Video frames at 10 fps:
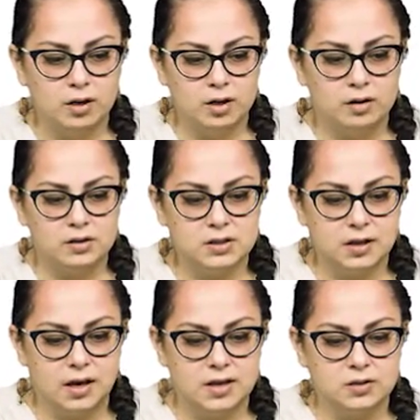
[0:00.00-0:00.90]
in this
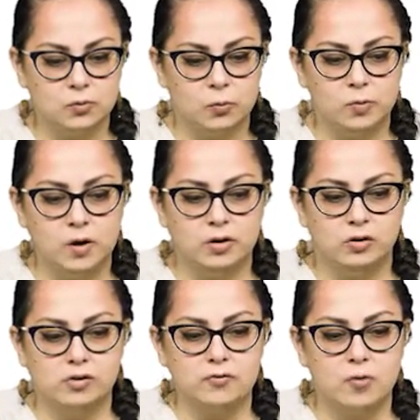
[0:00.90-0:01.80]
case, we want to
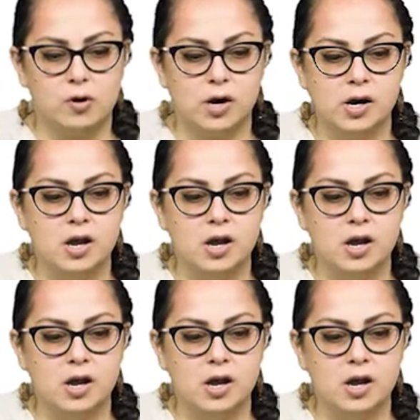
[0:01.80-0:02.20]
look for